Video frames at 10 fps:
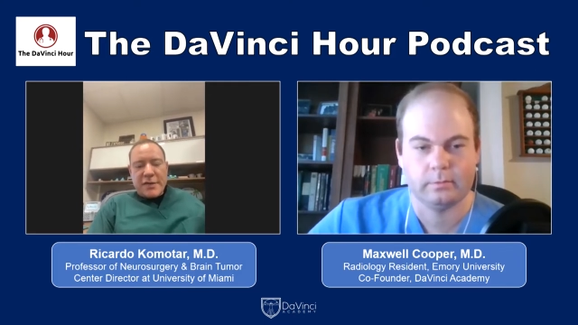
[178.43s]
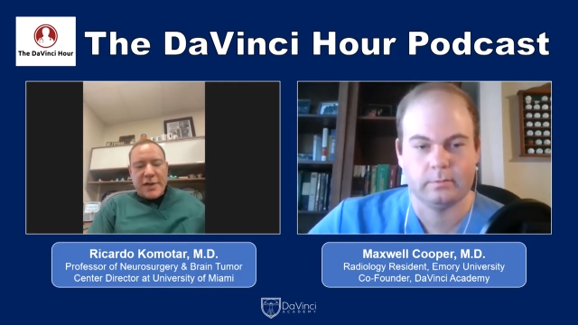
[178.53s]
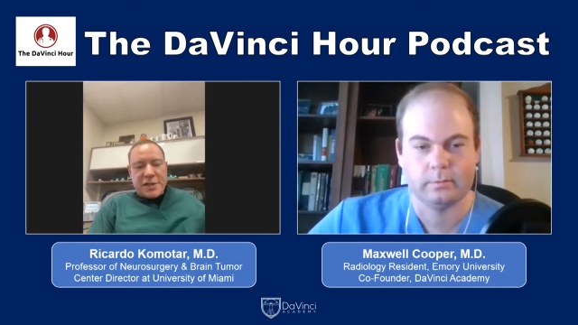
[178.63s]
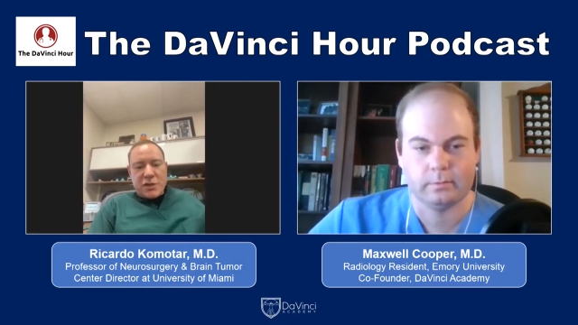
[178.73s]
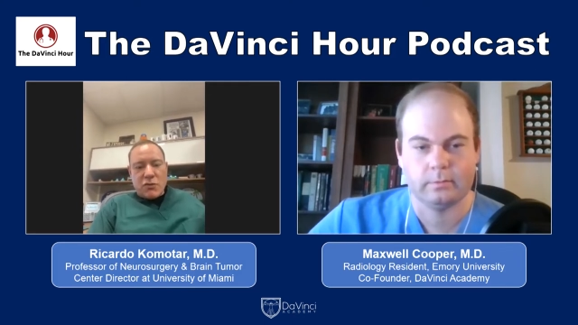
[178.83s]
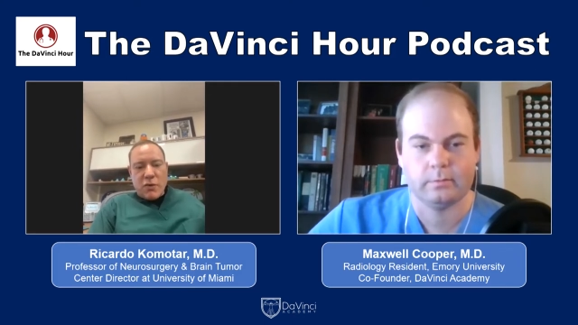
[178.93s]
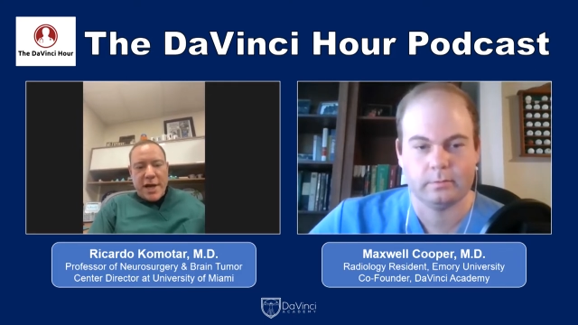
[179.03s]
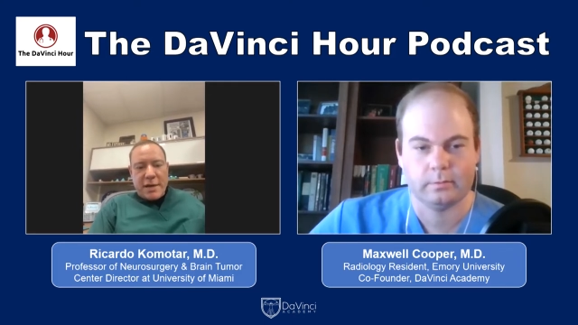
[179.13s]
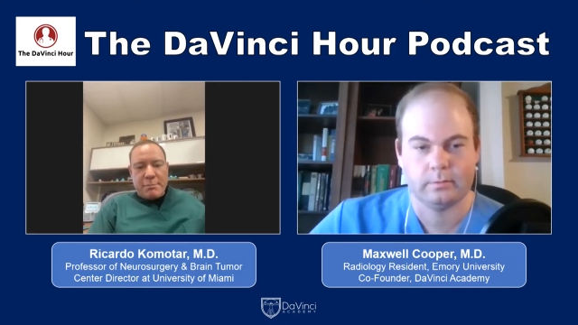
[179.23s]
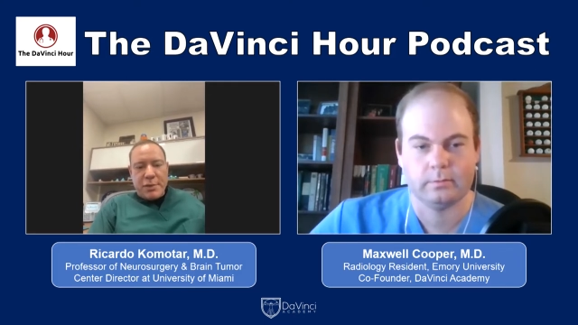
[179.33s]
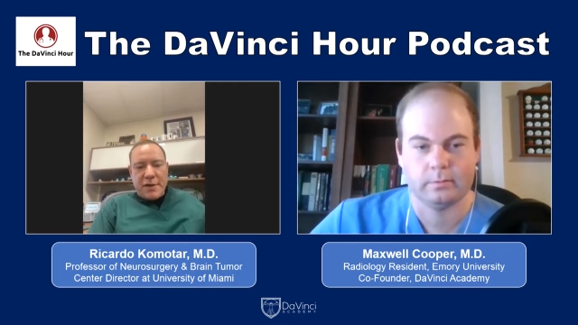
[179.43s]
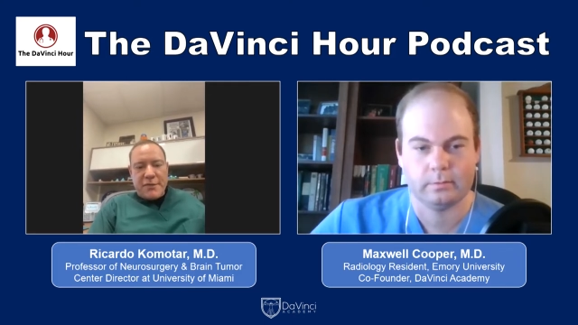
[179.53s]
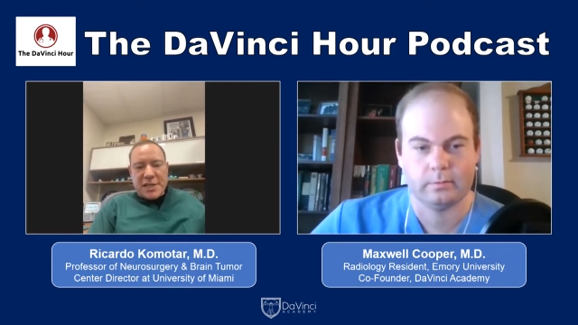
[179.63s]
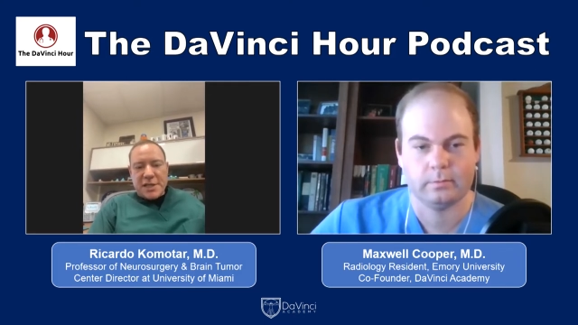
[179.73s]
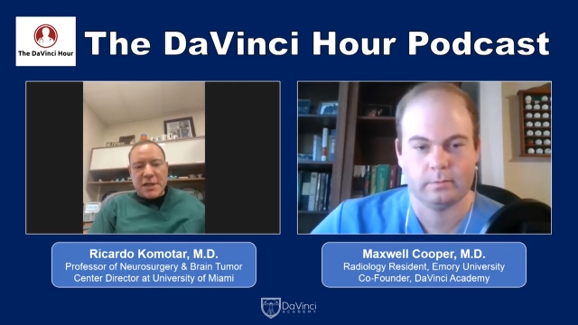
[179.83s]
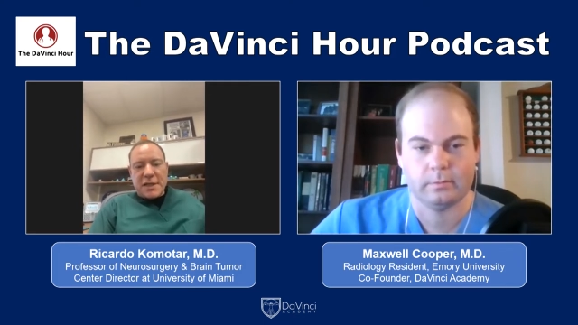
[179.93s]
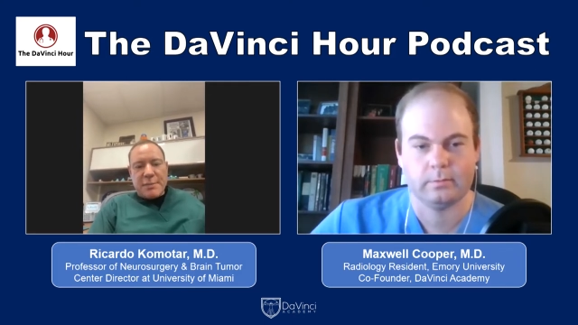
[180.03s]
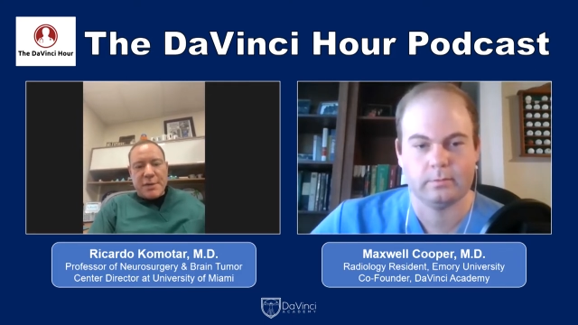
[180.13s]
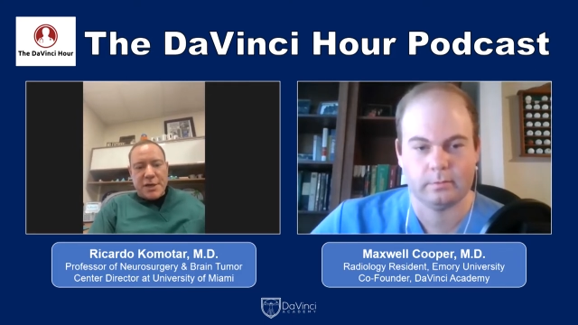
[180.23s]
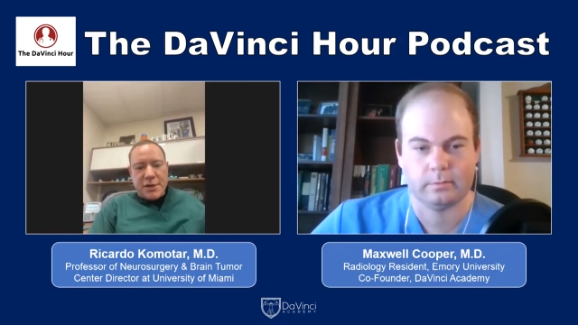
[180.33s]
Speaker 1: that's great, but that's going to
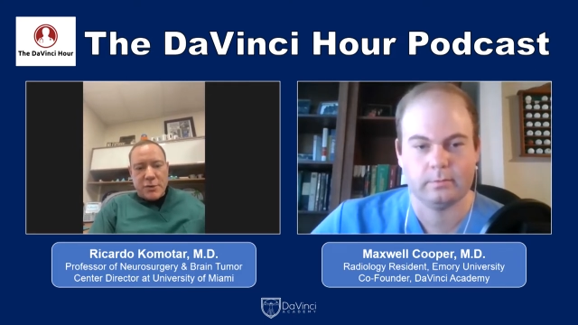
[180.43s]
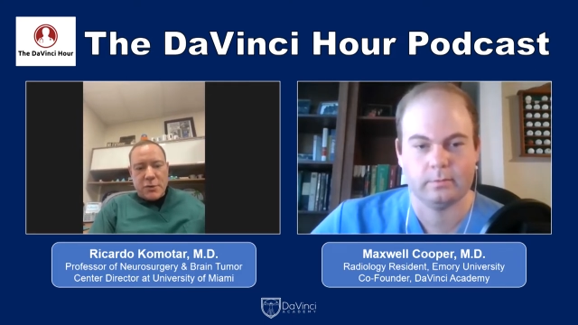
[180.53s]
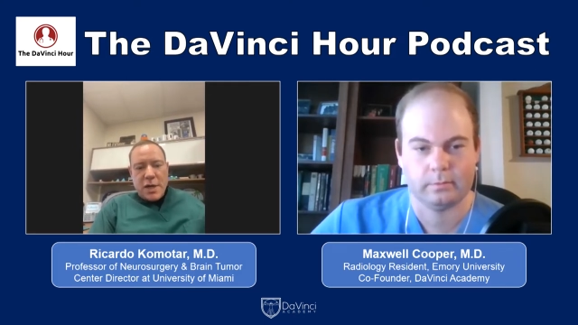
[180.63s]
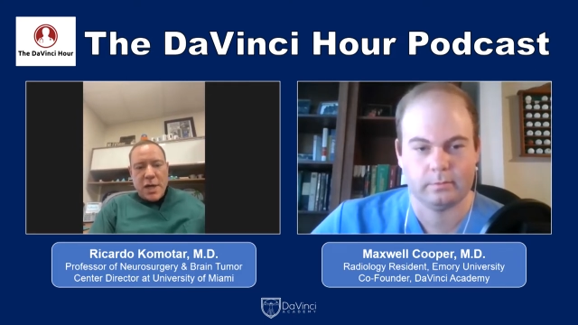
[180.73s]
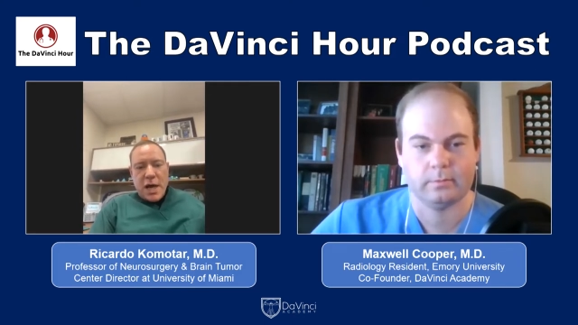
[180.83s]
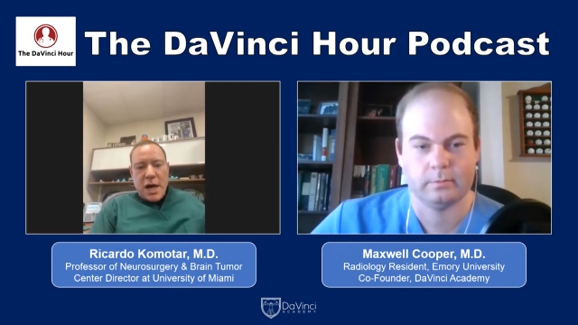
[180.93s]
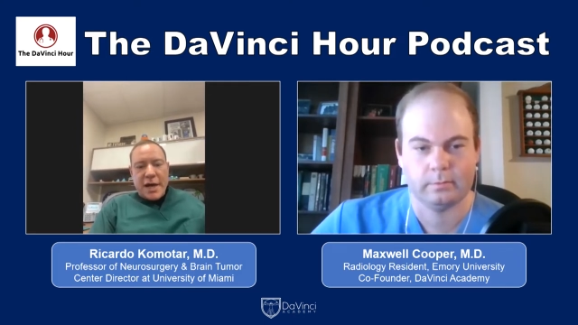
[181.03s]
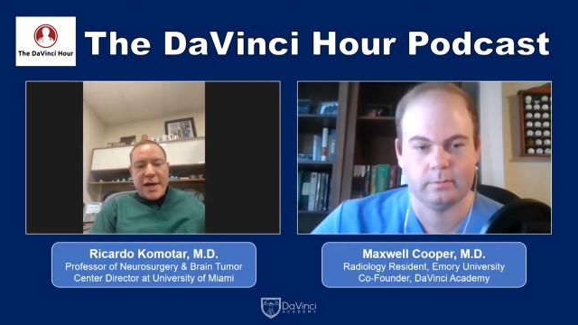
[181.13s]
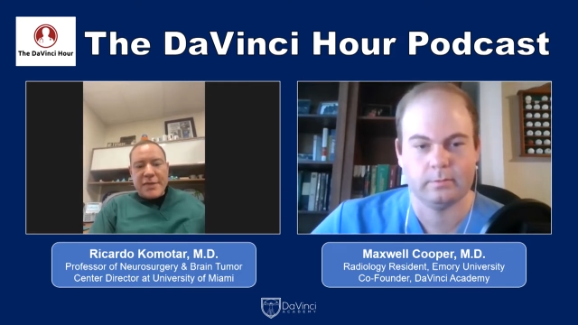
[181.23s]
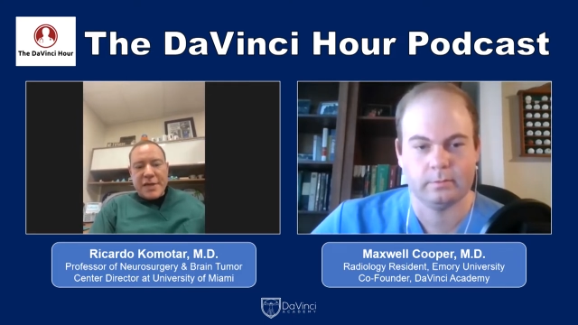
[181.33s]
limit you uh, in